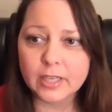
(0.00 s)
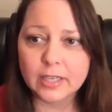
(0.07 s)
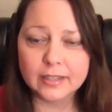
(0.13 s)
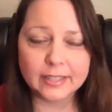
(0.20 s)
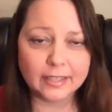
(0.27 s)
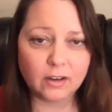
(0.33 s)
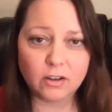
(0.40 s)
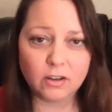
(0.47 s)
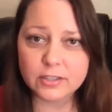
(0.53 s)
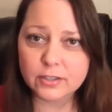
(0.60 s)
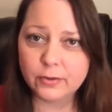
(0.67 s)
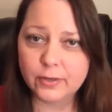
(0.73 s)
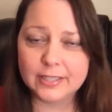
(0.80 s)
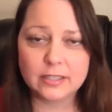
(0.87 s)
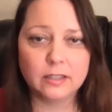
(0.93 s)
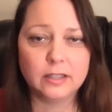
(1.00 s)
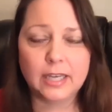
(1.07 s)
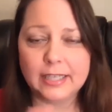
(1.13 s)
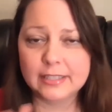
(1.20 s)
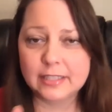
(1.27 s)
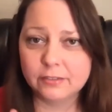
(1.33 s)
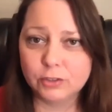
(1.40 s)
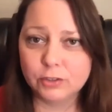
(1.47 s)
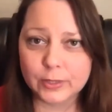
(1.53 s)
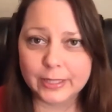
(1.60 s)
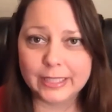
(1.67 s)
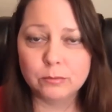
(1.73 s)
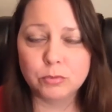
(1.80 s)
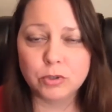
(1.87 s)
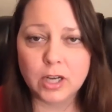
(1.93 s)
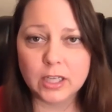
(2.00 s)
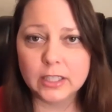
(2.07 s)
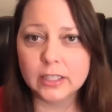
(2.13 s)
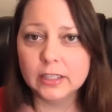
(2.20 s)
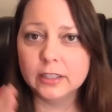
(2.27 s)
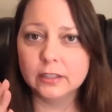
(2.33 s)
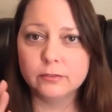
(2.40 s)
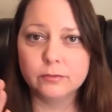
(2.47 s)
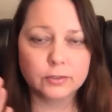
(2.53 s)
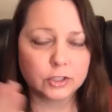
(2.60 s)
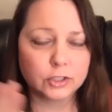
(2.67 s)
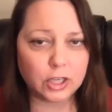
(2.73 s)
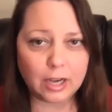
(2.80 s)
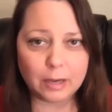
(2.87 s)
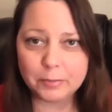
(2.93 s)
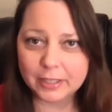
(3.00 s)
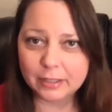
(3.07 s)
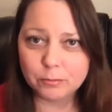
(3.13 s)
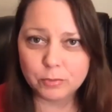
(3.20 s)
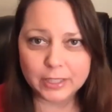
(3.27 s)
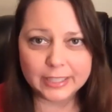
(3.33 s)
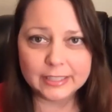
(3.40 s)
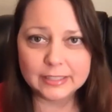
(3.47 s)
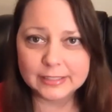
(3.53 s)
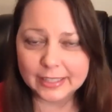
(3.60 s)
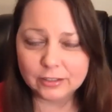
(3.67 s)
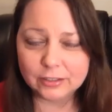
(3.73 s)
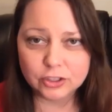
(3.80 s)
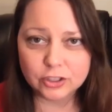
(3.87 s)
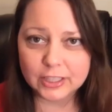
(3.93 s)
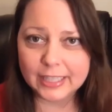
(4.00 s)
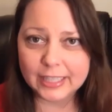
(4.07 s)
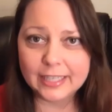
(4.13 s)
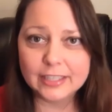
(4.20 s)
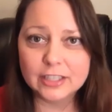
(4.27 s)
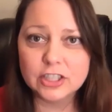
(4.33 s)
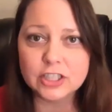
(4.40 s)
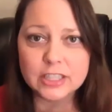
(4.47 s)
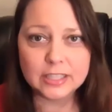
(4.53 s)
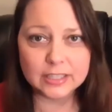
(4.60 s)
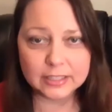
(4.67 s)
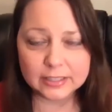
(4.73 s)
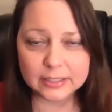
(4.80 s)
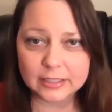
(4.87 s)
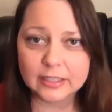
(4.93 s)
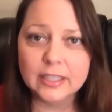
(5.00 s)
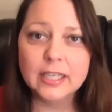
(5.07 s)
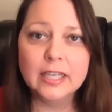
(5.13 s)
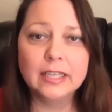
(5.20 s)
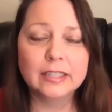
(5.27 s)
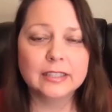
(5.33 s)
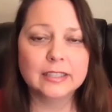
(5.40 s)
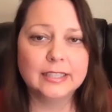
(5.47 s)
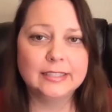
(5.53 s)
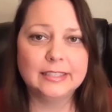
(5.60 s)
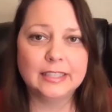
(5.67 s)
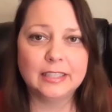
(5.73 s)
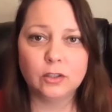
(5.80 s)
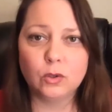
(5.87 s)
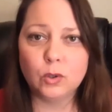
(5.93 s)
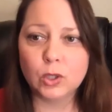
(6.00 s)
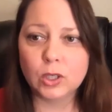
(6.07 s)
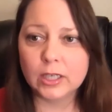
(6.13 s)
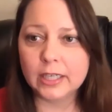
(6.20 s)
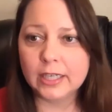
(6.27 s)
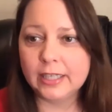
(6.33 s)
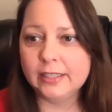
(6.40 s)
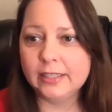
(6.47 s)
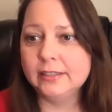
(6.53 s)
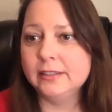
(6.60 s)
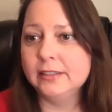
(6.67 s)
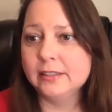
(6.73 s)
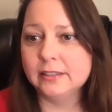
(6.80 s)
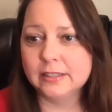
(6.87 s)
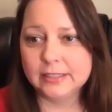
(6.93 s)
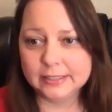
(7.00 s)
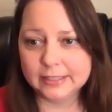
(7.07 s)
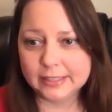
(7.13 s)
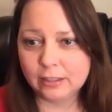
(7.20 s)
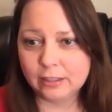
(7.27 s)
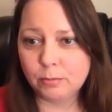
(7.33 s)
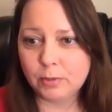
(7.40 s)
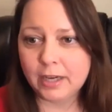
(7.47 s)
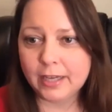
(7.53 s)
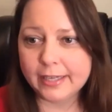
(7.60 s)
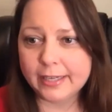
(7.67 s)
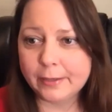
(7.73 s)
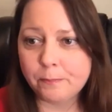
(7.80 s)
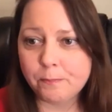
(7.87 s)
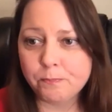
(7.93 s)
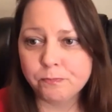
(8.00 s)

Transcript: That also has lots of green prana, good for chopping and breaking down dirty energies, cleansing the aura, cleansing the body.